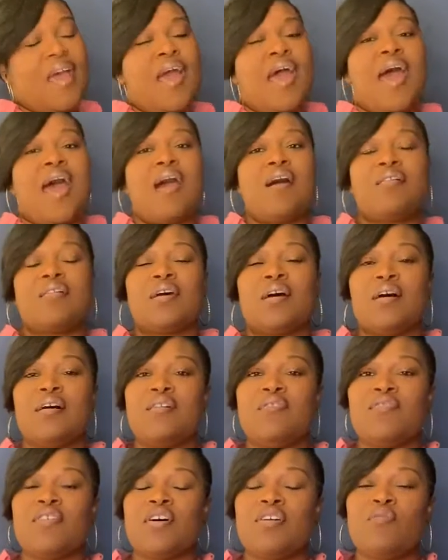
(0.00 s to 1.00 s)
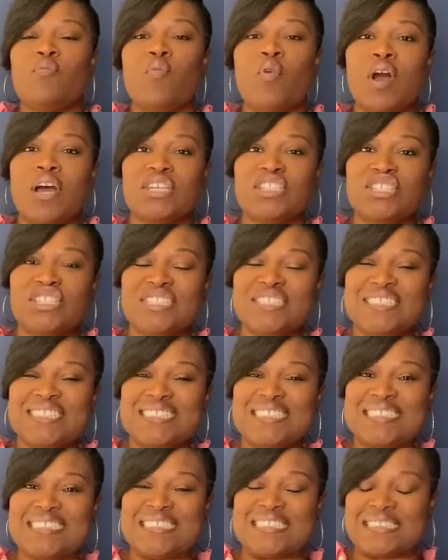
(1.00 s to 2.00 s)
out of
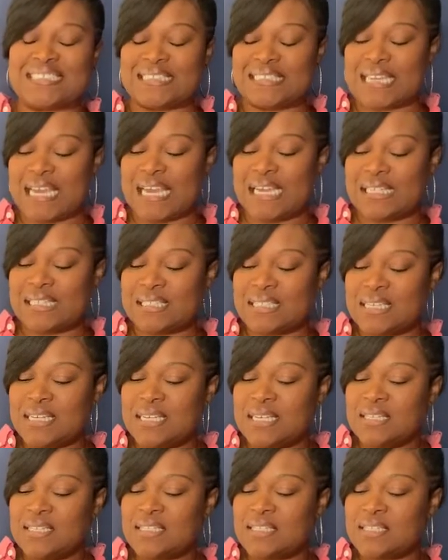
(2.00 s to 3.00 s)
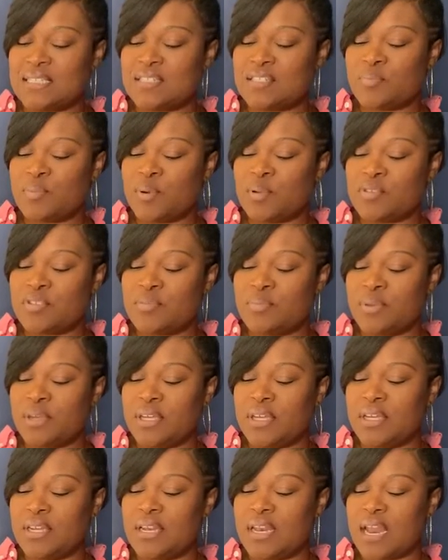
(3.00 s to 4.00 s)
Washington State. This is supposed to be
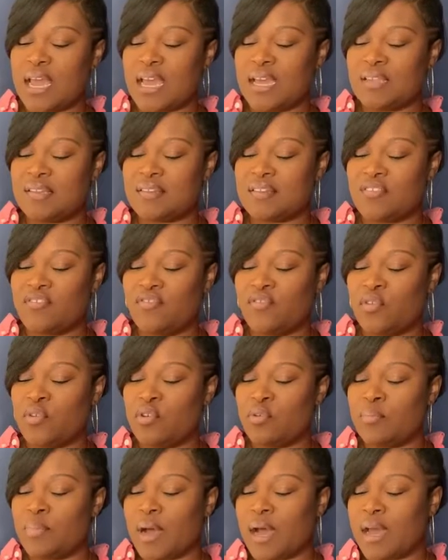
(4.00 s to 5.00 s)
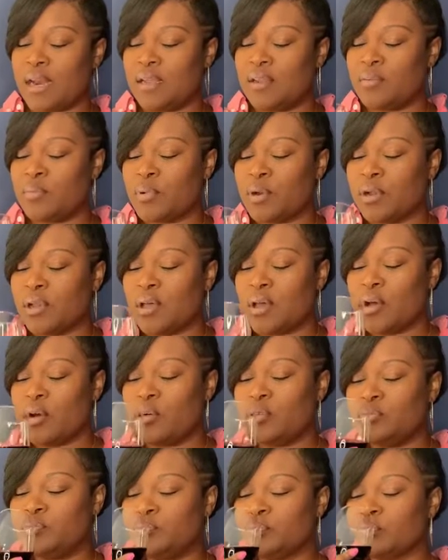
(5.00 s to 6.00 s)
a nice full-bodied
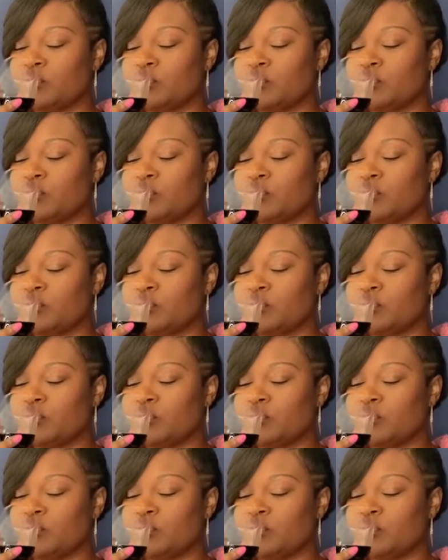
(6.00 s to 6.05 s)
Merlot.